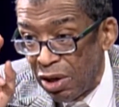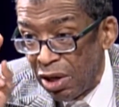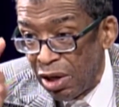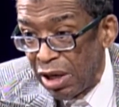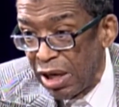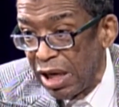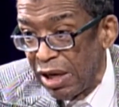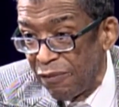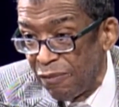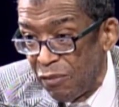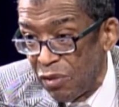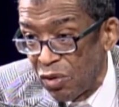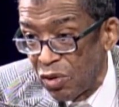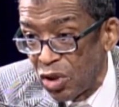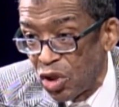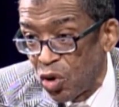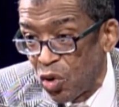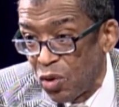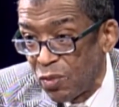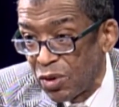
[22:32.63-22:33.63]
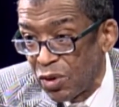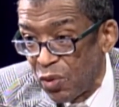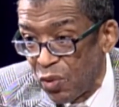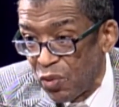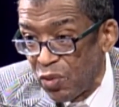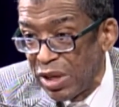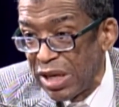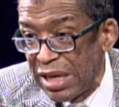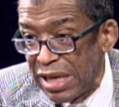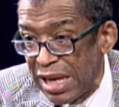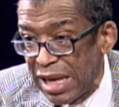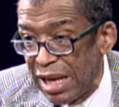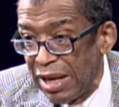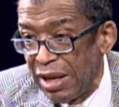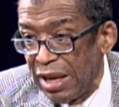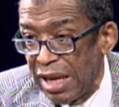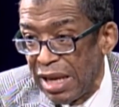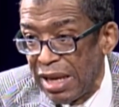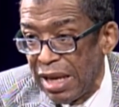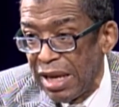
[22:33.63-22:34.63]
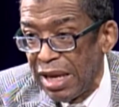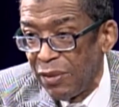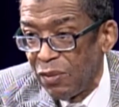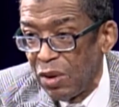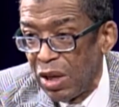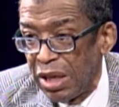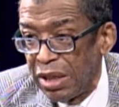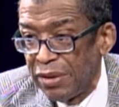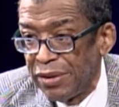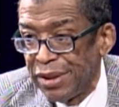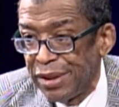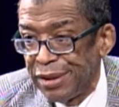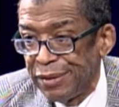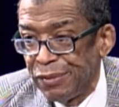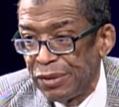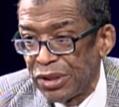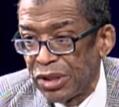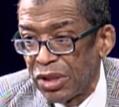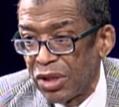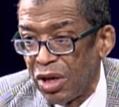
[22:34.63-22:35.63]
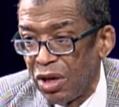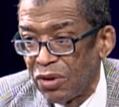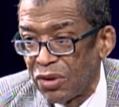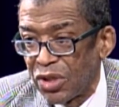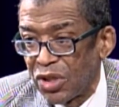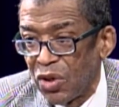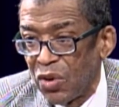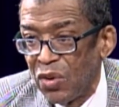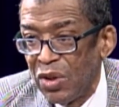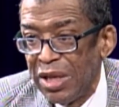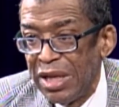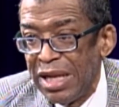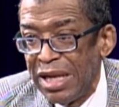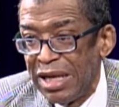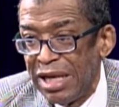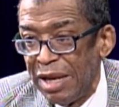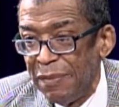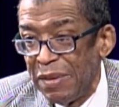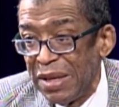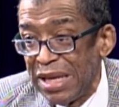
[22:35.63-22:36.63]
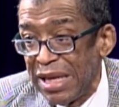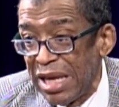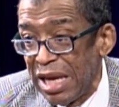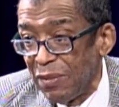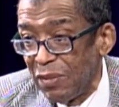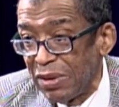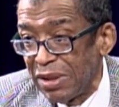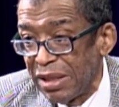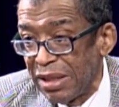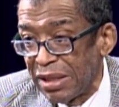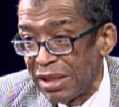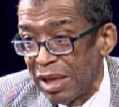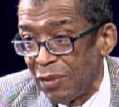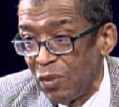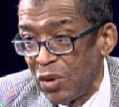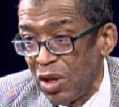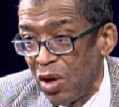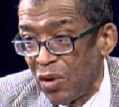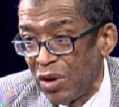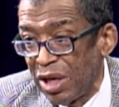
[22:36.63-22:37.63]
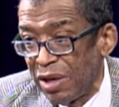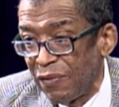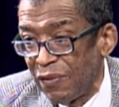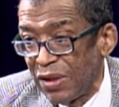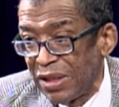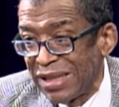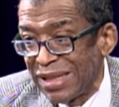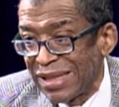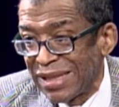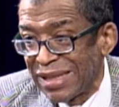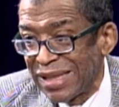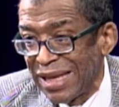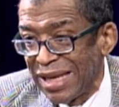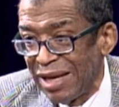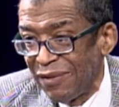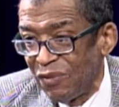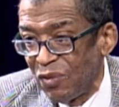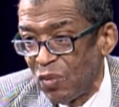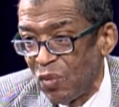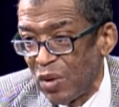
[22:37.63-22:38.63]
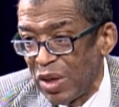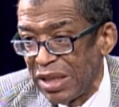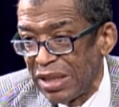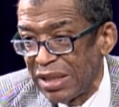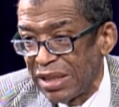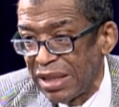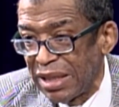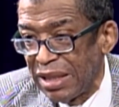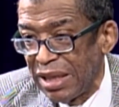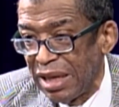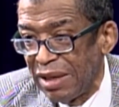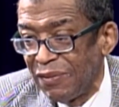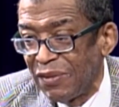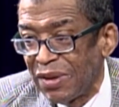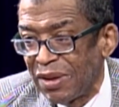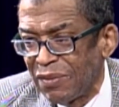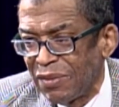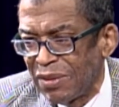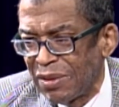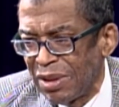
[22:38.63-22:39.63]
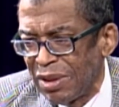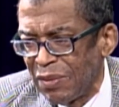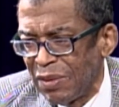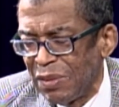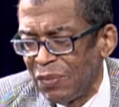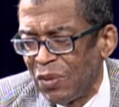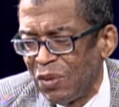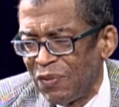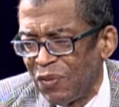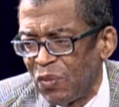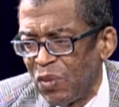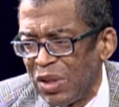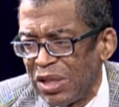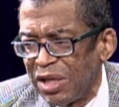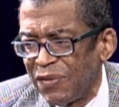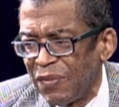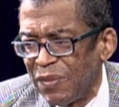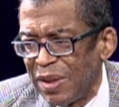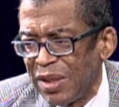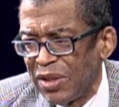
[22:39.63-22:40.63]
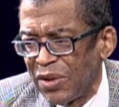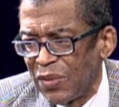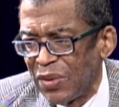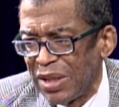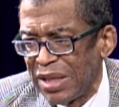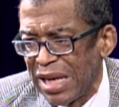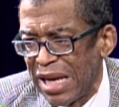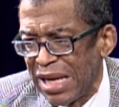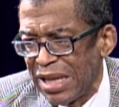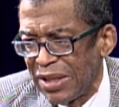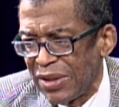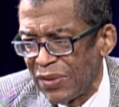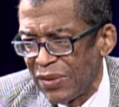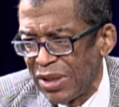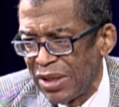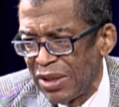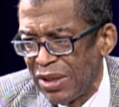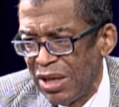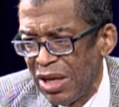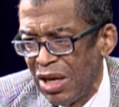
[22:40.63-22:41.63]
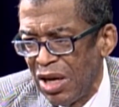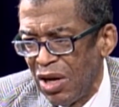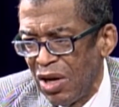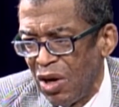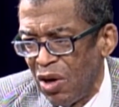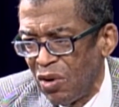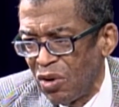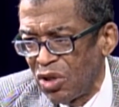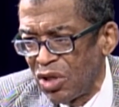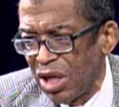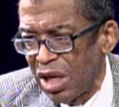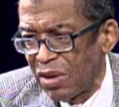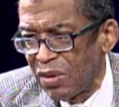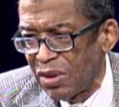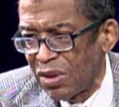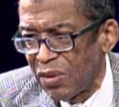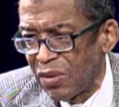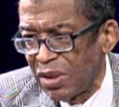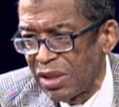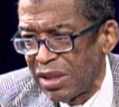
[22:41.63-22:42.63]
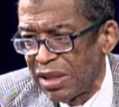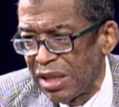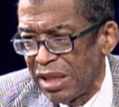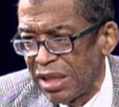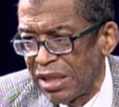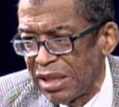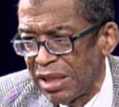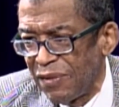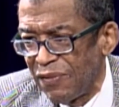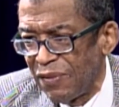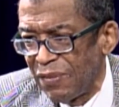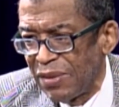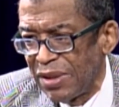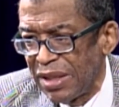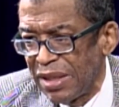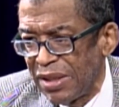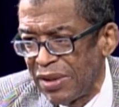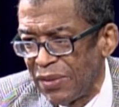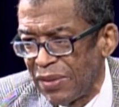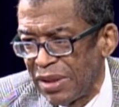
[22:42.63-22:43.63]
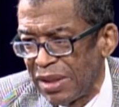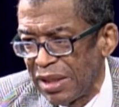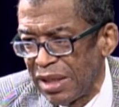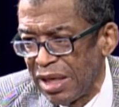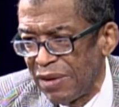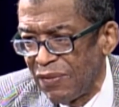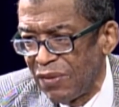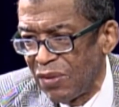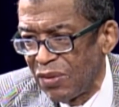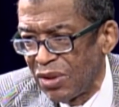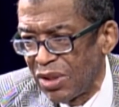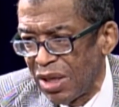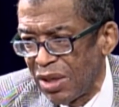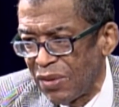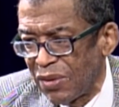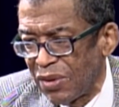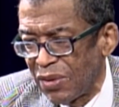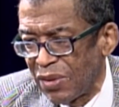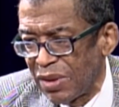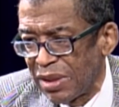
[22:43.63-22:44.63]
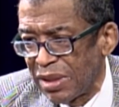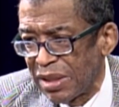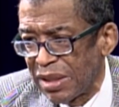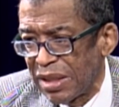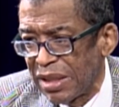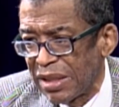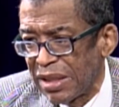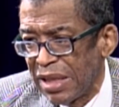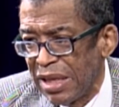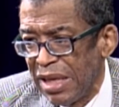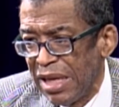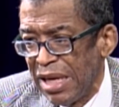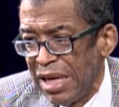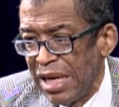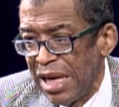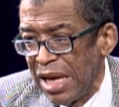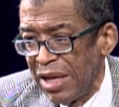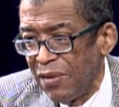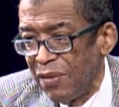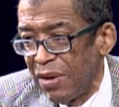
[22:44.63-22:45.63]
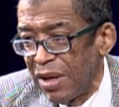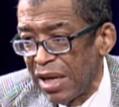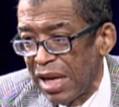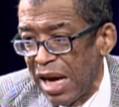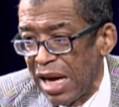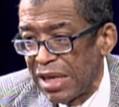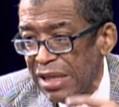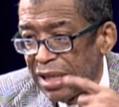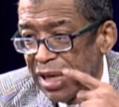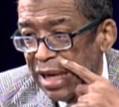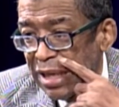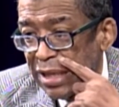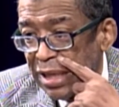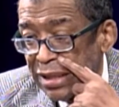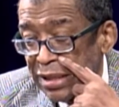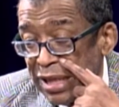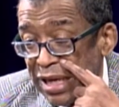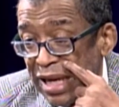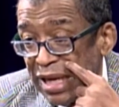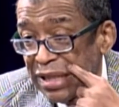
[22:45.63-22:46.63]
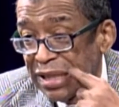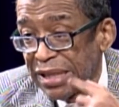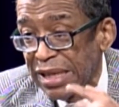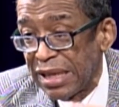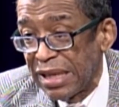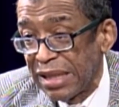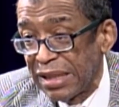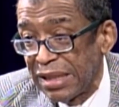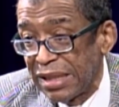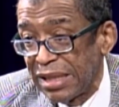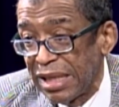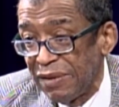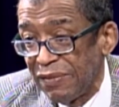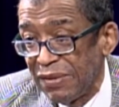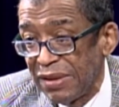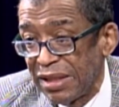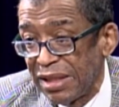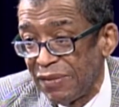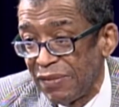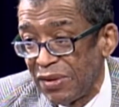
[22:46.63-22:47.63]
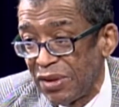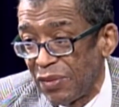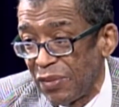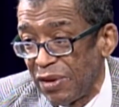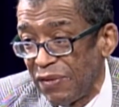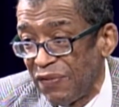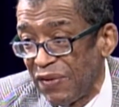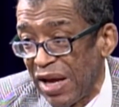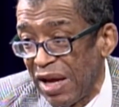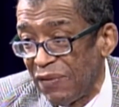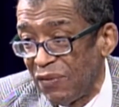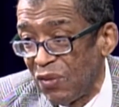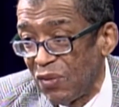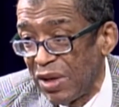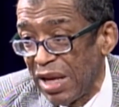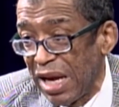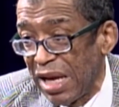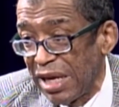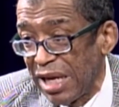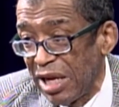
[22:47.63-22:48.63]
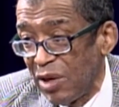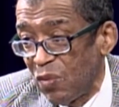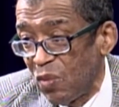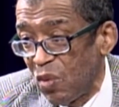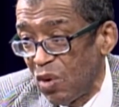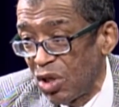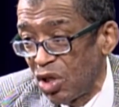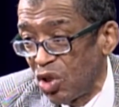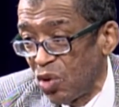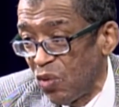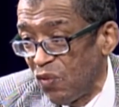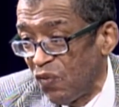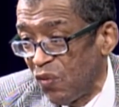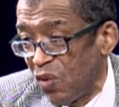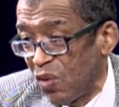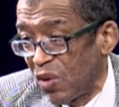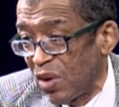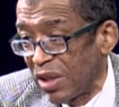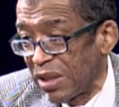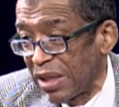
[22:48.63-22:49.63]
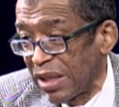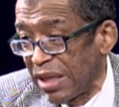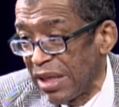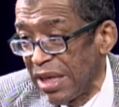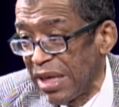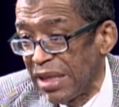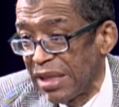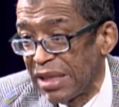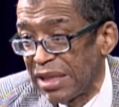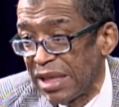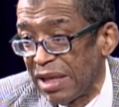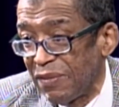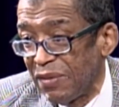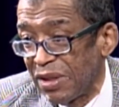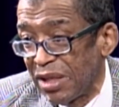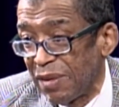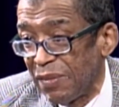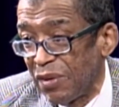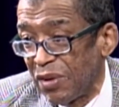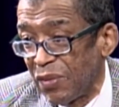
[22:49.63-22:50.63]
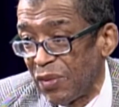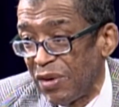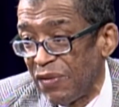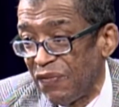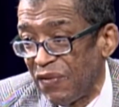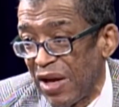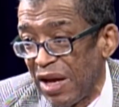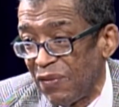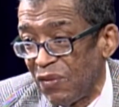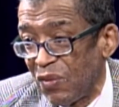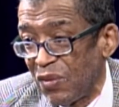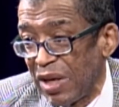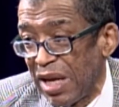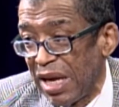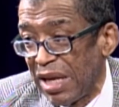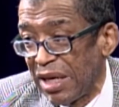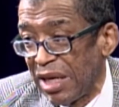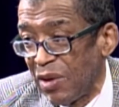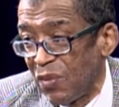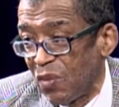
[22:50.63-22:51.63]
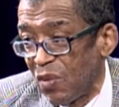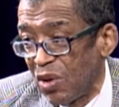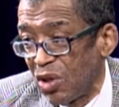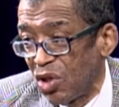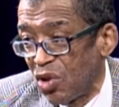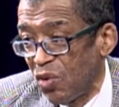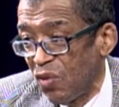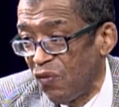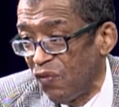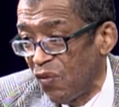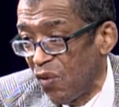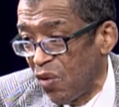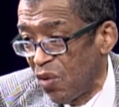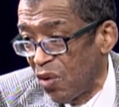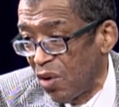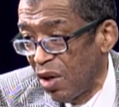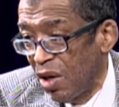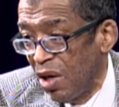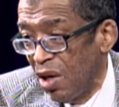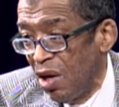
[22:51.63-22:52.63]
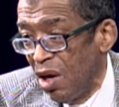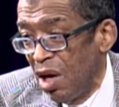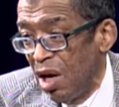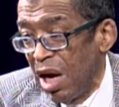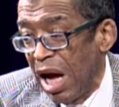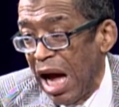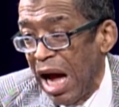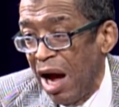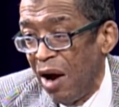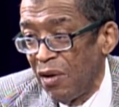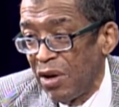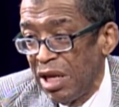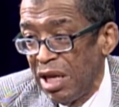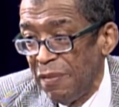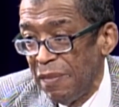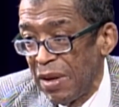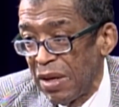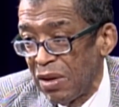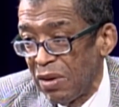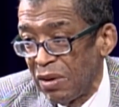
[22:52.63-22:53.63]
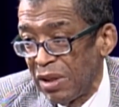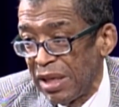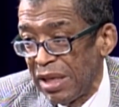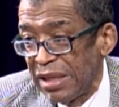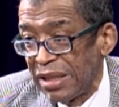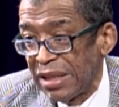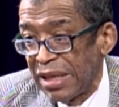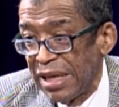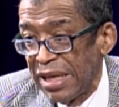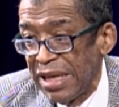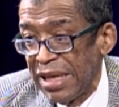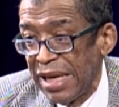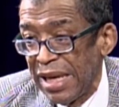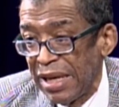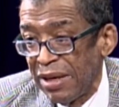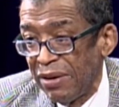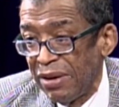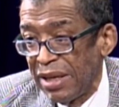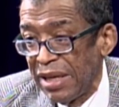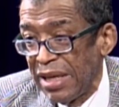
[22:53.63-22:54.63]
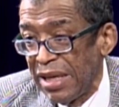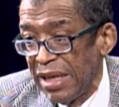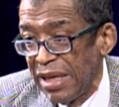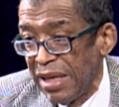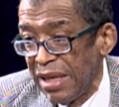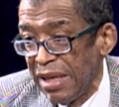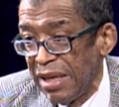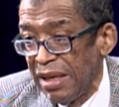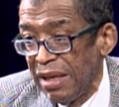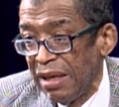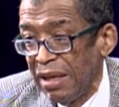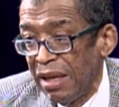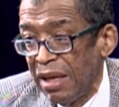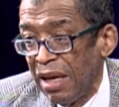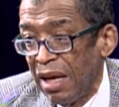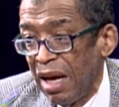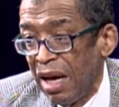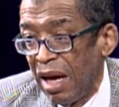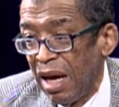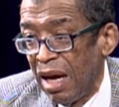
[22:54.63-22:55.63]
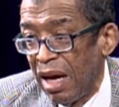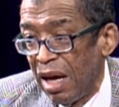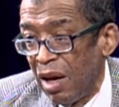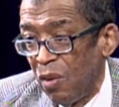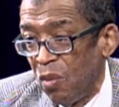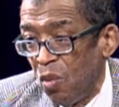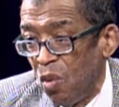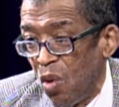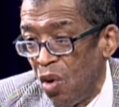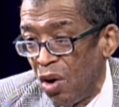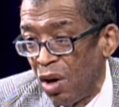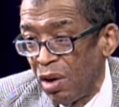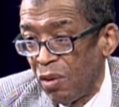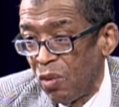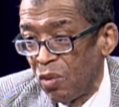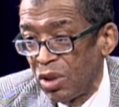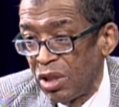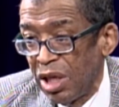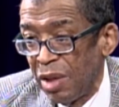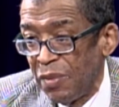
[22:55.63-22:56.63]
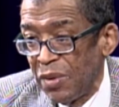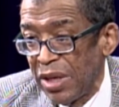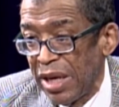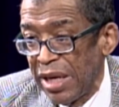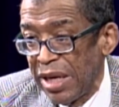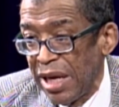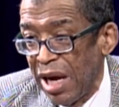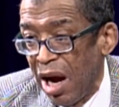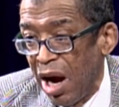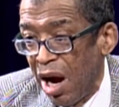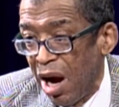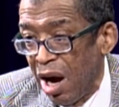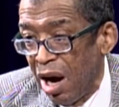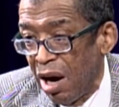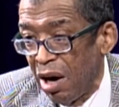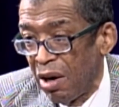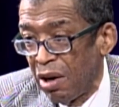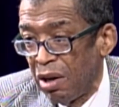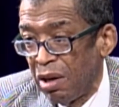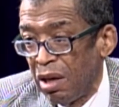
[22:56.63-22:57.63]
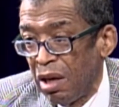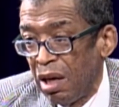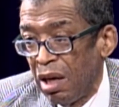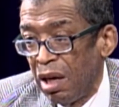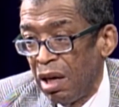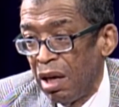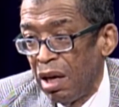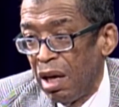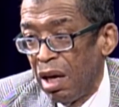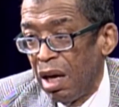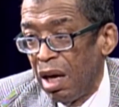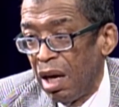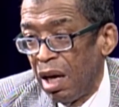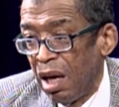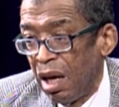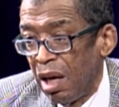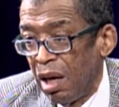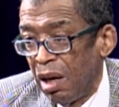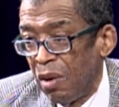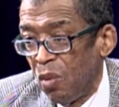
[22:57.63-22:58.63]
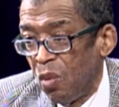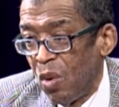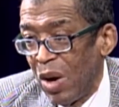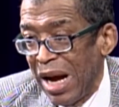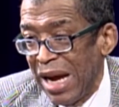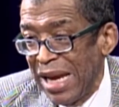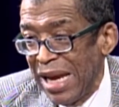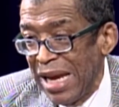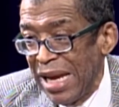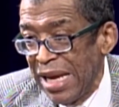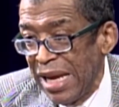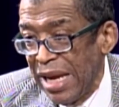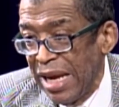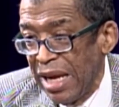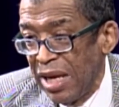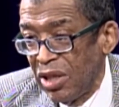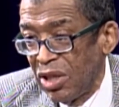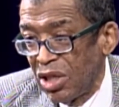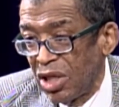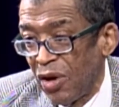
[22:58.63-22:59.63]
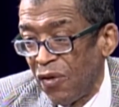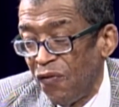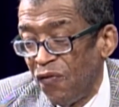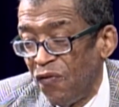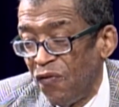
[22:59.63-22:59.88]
have moratoriums on the rent and what's it called. So let me end with this. We on every Wednesday, every Wednesday from 8:30 to 9:30 on channel 36, and from 10:30 to 11 on channel 36. And you can contact us at 773-509-8124. That's again 773-509-8124. Our email is Lee, L-E-E, war, or W-A-R, Y-A-H,